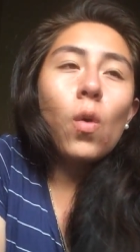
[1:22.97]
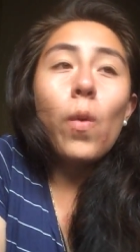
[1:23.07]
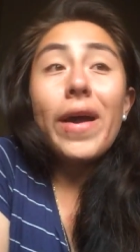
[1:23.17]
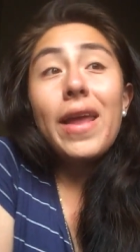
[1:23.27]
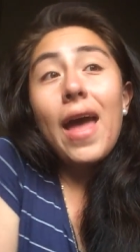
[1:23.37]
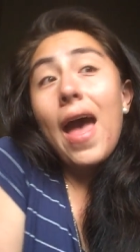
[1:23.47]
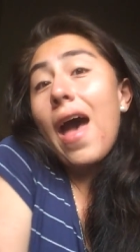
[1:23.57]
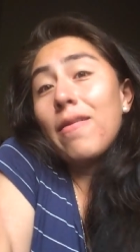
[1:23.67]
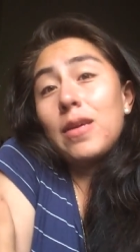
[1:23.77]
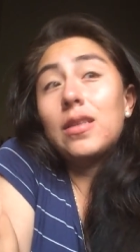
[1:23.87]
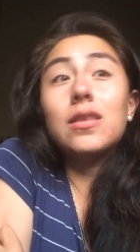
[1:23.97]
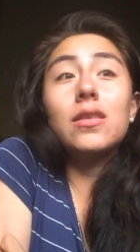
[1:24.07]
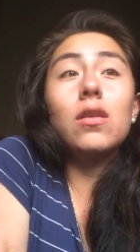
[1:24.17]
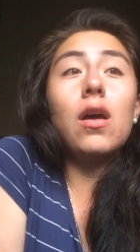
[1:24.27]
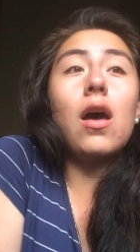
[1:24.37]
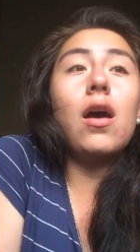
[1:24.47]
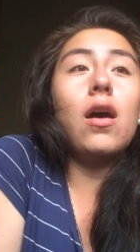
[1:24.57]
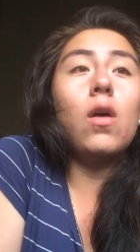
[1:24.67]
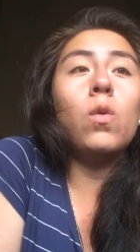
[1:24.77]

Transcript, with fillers: what habits uh,